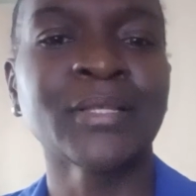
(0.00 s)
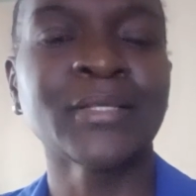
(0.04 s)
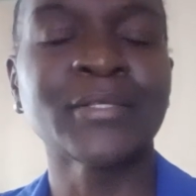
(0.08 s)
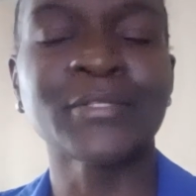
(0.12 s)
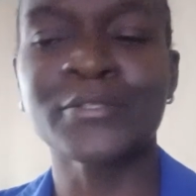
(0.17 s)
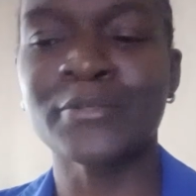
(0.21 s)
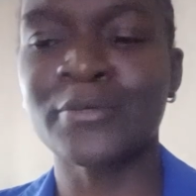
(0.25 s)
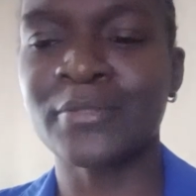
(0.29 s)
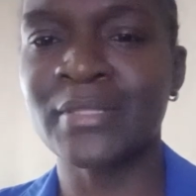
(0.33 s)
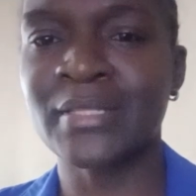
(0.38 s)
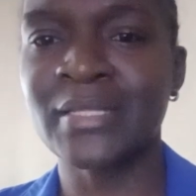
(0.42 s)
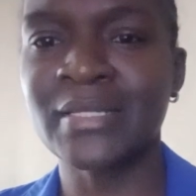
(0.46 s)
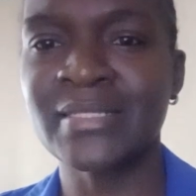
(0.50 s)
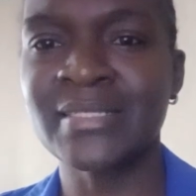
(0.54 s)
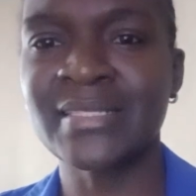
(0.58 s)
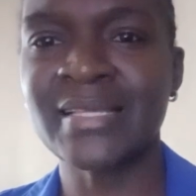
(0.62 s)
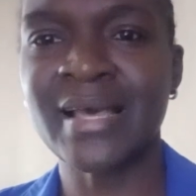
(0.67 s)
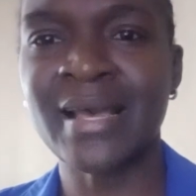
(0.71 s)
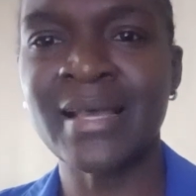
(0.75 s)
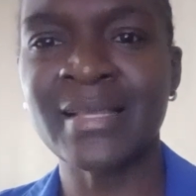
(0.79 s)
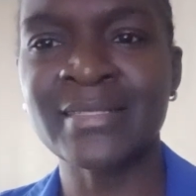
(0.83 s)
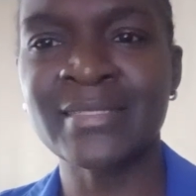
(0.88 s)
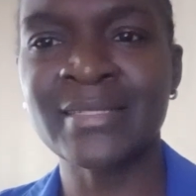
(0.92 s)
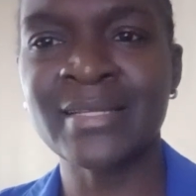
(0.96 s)
So these
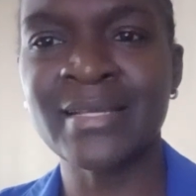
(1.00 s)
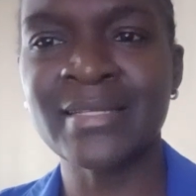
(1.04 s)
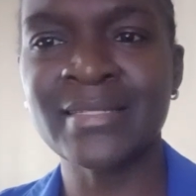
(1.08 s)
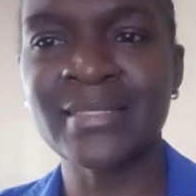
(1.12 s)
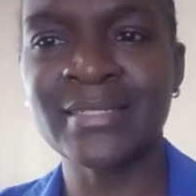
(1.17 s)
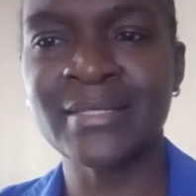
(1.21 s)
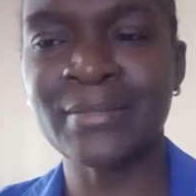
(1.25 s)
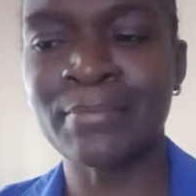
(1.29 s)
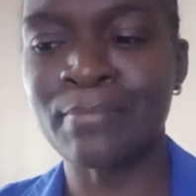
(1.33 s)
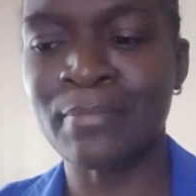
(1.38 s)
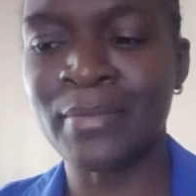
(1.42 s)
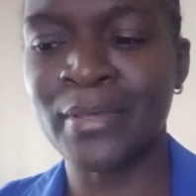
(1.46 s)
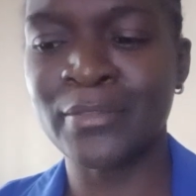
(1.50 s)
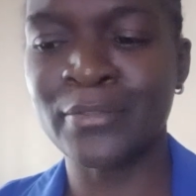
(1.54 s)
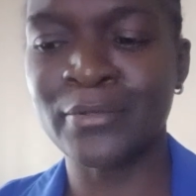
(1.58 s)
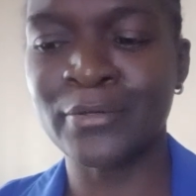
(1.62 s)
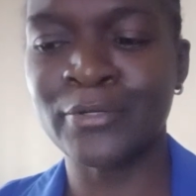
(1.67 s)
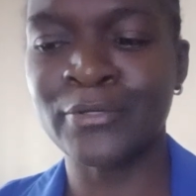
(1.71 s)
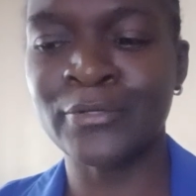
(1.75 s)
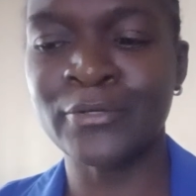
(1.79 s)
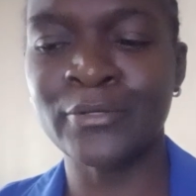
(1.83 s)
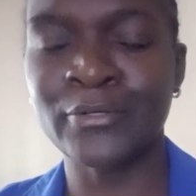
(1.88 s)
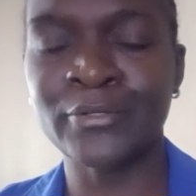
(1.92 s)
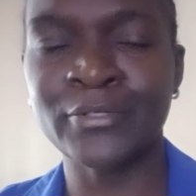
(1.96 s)
are just
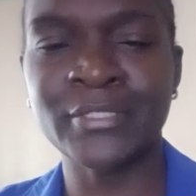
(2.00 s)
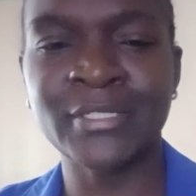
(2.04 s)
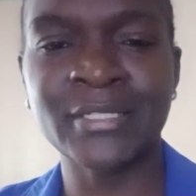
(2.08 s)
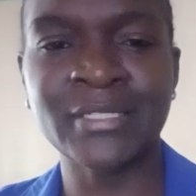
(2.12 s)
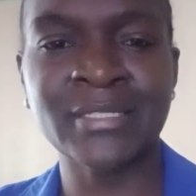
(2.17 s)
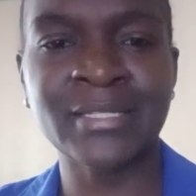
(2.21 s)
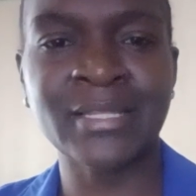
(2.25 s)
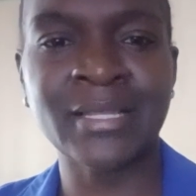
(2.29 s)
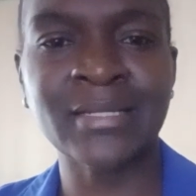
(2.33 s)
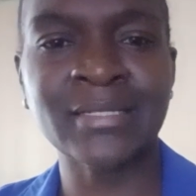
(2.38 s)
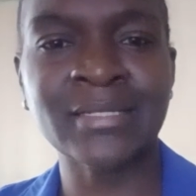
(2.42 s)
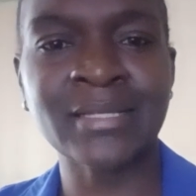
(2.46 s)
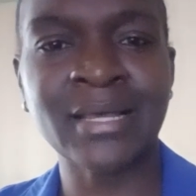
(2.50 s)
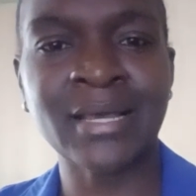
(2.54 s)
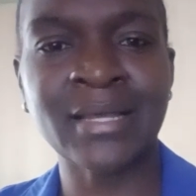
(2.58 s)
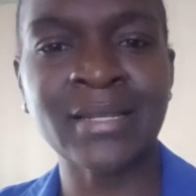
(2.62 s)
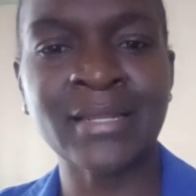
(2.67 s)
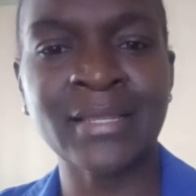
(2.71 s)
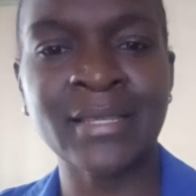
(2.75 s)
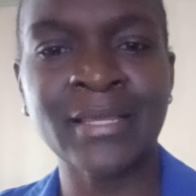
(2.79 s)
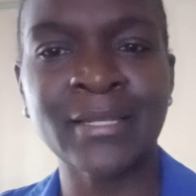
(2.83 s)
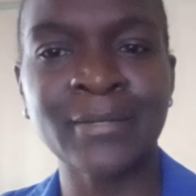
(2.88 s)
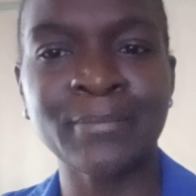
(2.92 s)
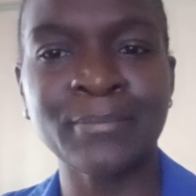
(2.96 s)
methodologies that
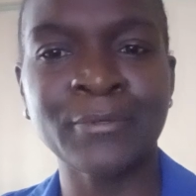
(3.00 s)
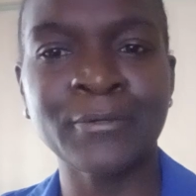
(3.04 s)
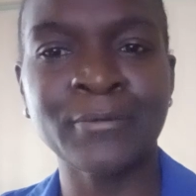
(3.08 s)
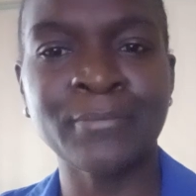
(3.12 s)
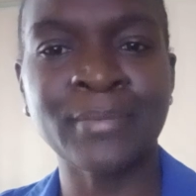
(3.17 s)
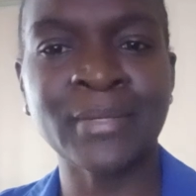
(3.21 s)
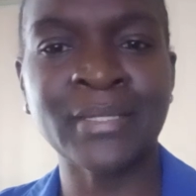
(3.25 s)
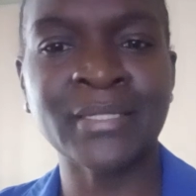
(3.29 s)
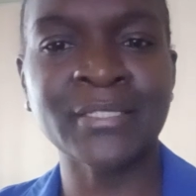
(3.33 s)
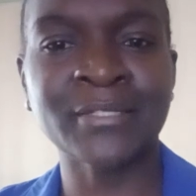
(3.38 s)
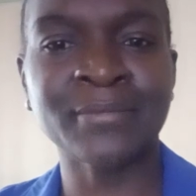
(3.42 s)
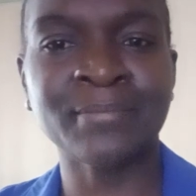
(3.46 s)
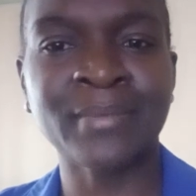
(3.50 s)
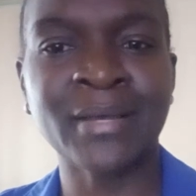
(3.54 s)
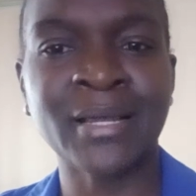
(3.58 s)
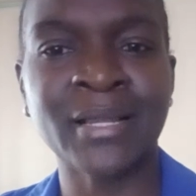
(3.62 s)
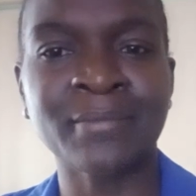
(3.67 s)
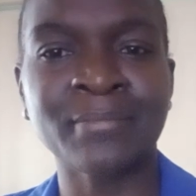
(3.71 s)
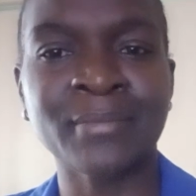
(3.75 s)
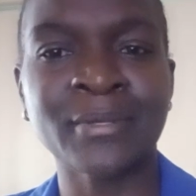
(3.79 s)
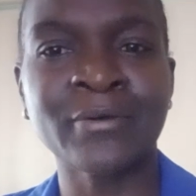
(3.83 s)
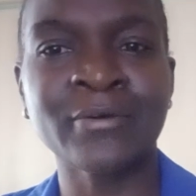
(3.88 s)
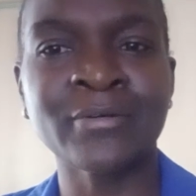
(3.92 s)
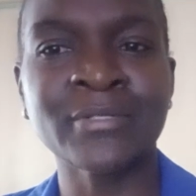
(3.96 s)
can help you
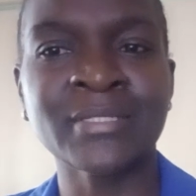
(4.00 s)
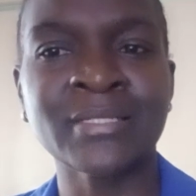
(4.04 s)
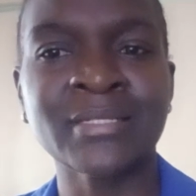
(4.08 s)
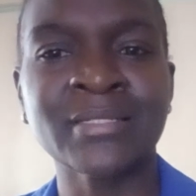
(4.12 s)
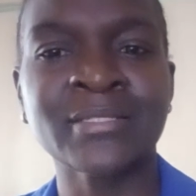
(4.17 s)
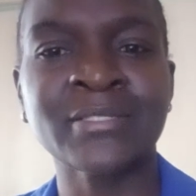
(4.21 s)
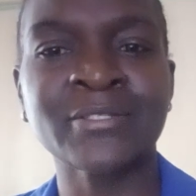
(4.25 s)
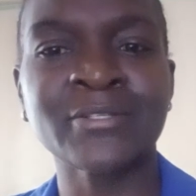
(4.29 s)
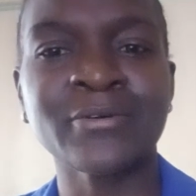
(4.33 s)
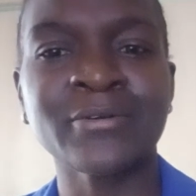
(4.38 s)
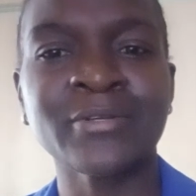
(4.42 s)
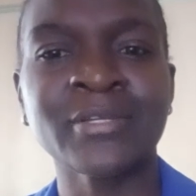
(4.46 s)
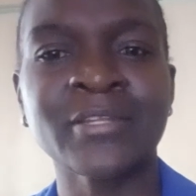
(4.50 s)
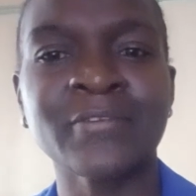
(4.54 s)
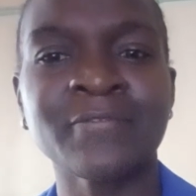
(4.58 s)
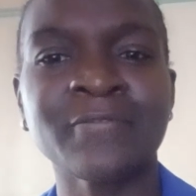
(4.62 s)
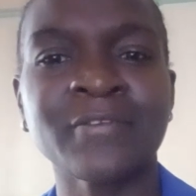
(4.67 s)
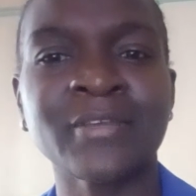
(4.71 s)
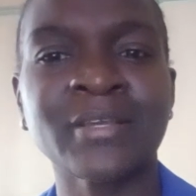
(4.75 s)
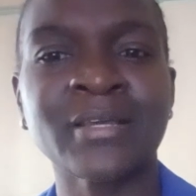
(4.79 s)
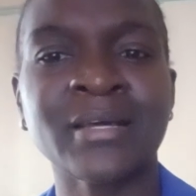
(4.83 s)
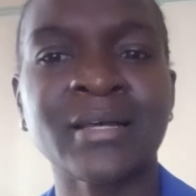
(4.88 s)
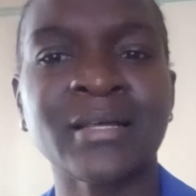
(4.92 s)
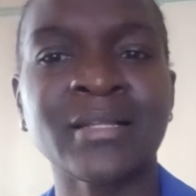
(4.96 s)
benchmark, because it's so
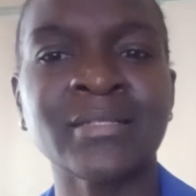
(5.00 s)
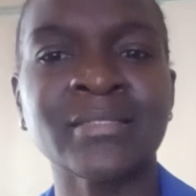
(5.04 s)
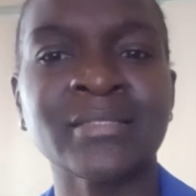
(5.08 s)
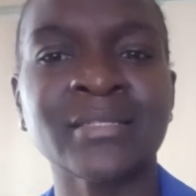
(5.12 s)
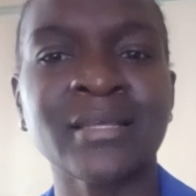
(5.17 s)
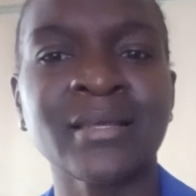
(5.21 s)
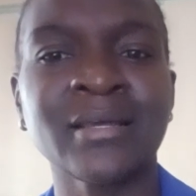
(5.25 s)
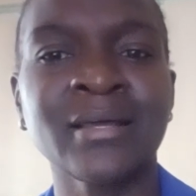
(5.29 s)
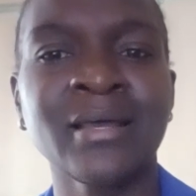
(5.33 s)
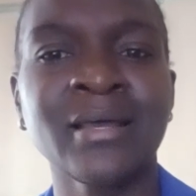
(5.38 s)
difficult